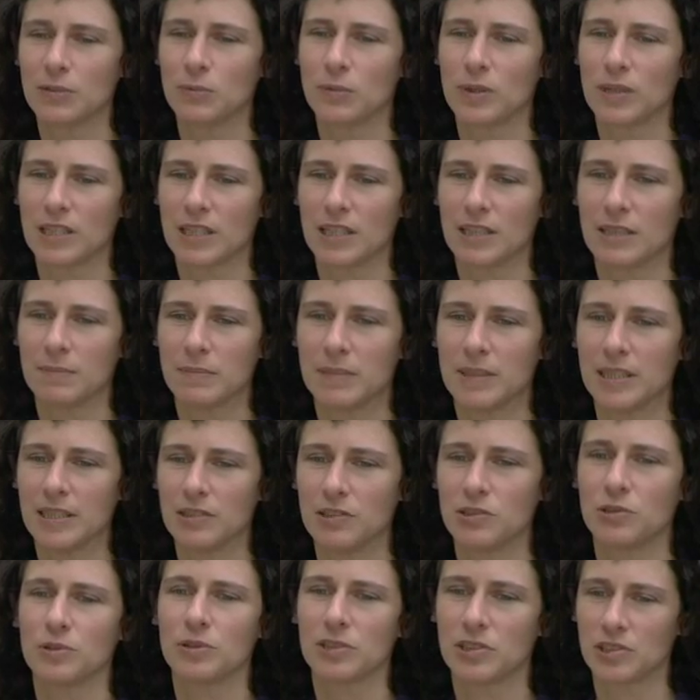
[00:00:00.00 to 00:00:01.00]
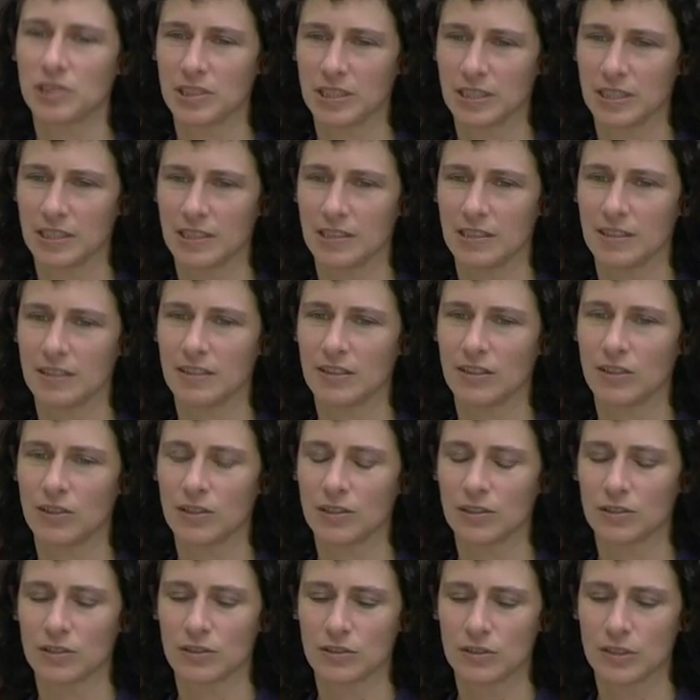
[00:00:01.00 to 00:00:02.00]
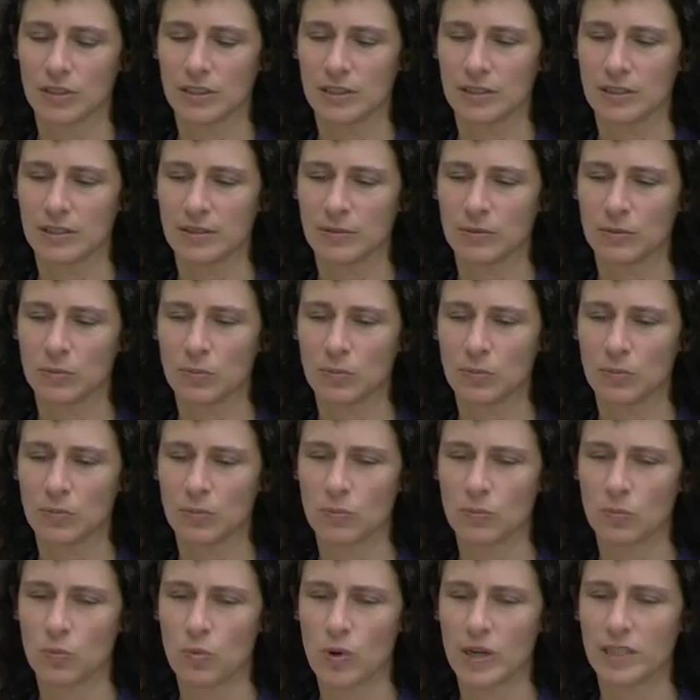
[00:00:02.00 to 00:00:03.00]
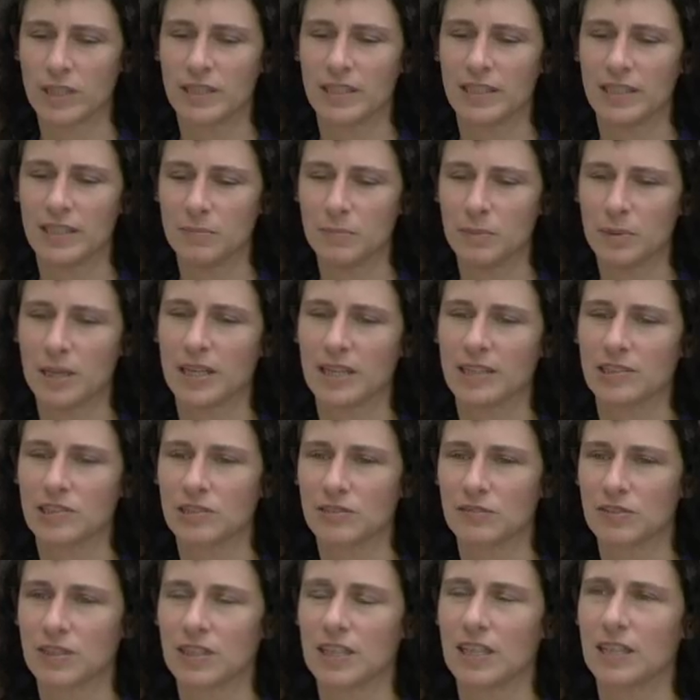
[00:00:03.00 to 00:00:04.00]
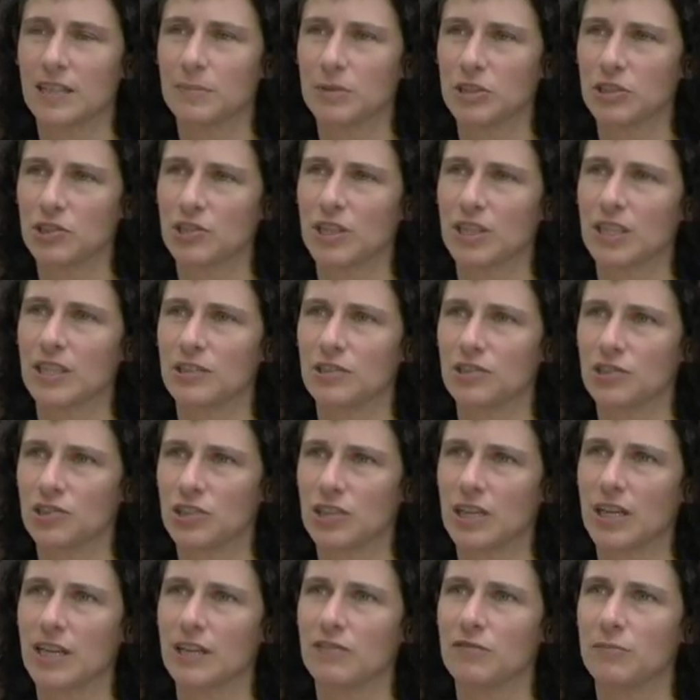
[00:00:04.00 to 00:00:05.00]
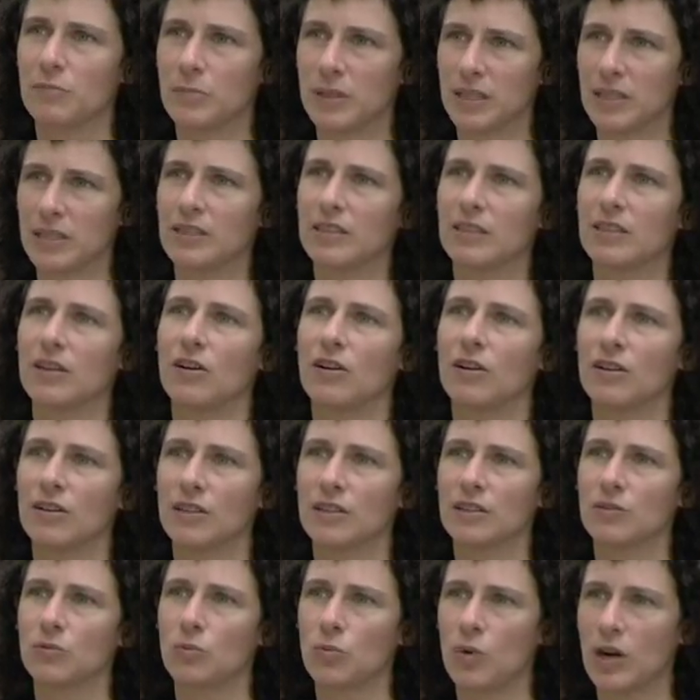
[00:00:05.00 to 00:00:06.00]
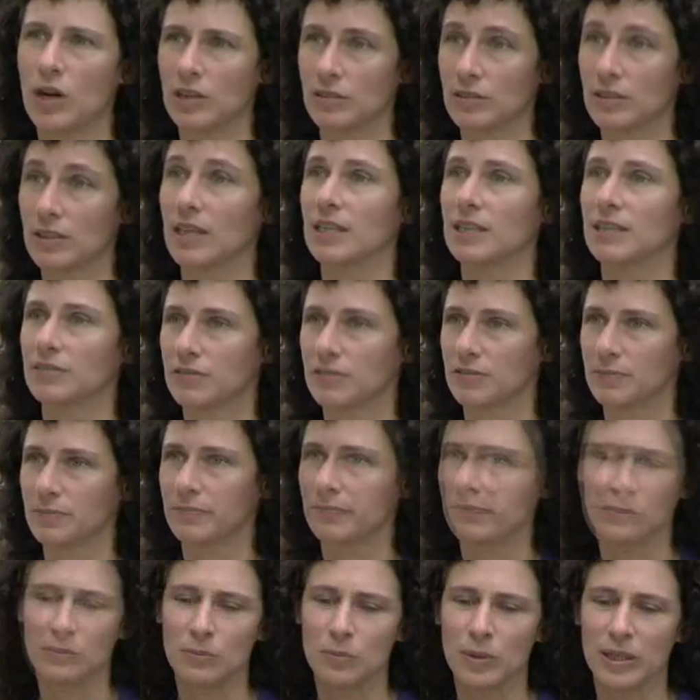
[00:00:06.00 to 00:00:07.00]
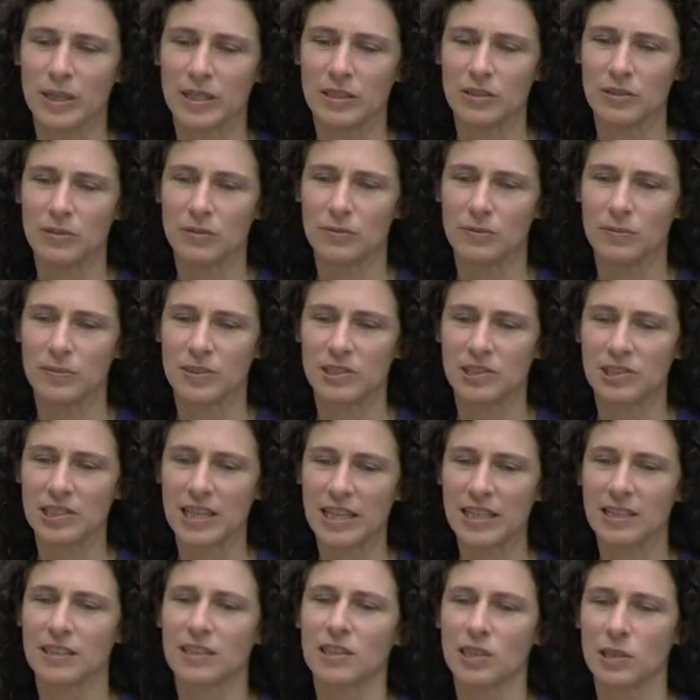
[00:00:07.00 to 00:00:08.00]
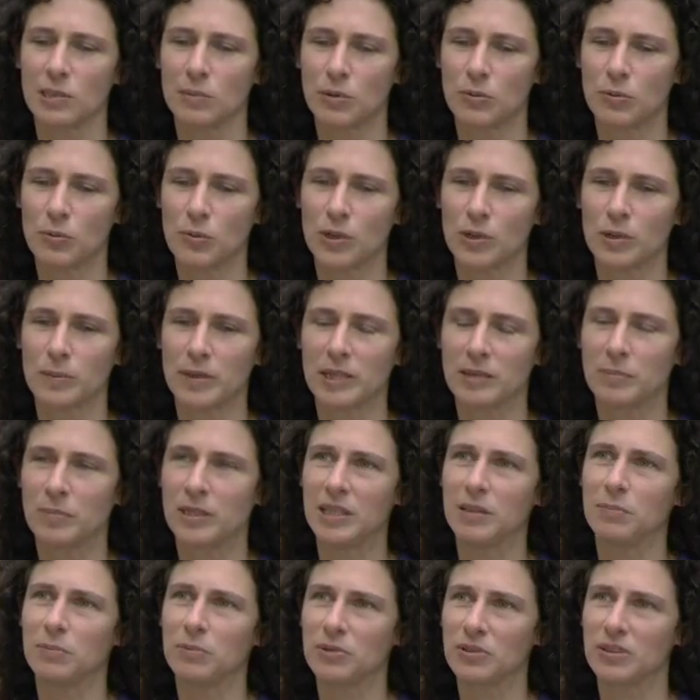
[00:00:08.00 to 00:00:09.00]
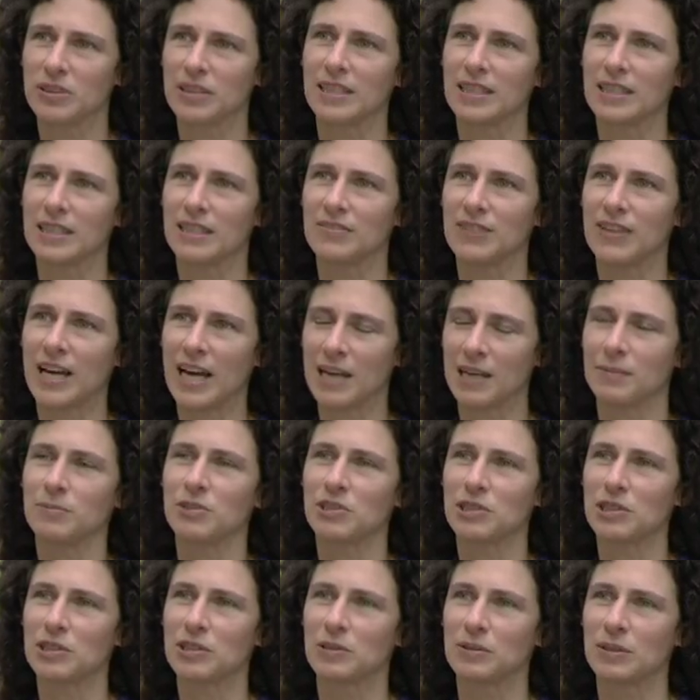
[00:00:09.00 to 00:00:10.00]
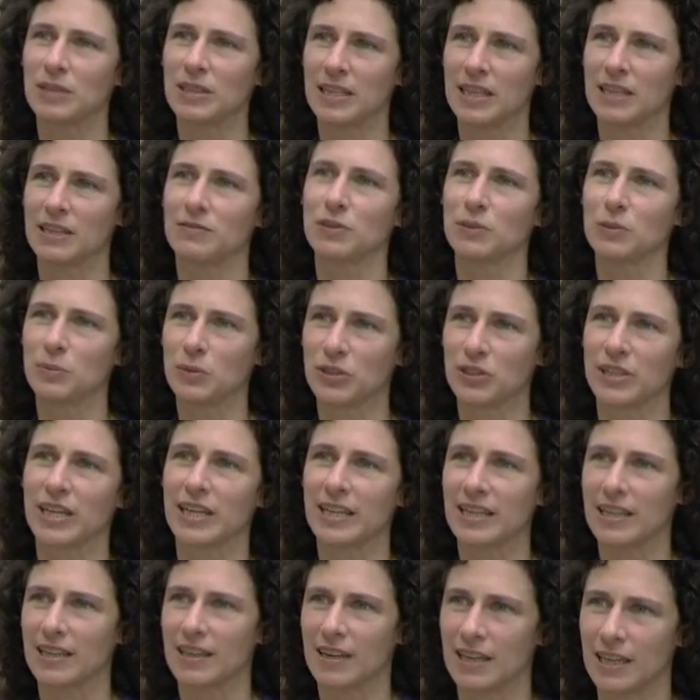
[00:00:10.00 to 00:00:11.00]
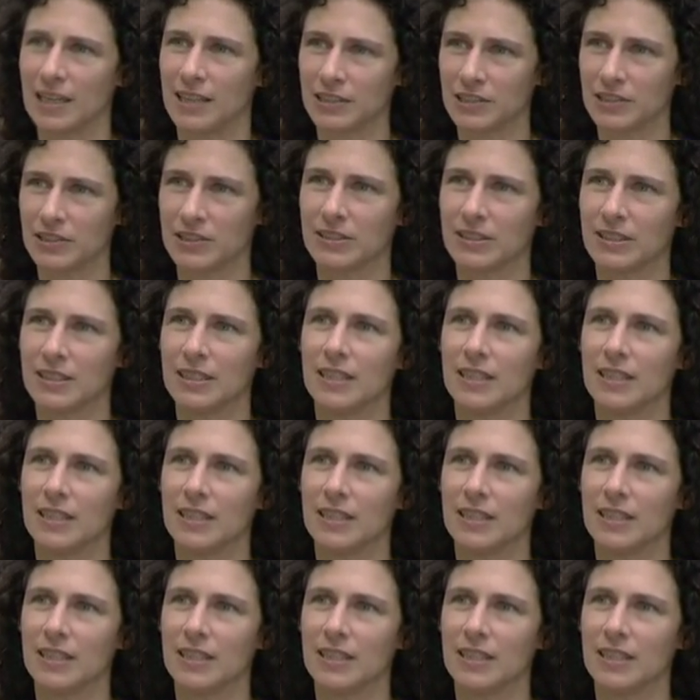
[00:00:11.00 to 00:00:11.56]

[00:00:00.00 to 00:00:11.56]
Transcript: what I'm interested in are what the impacts of climate change have been on wildlife. When you say global warming, people think of absolutely everywhere getting hotter.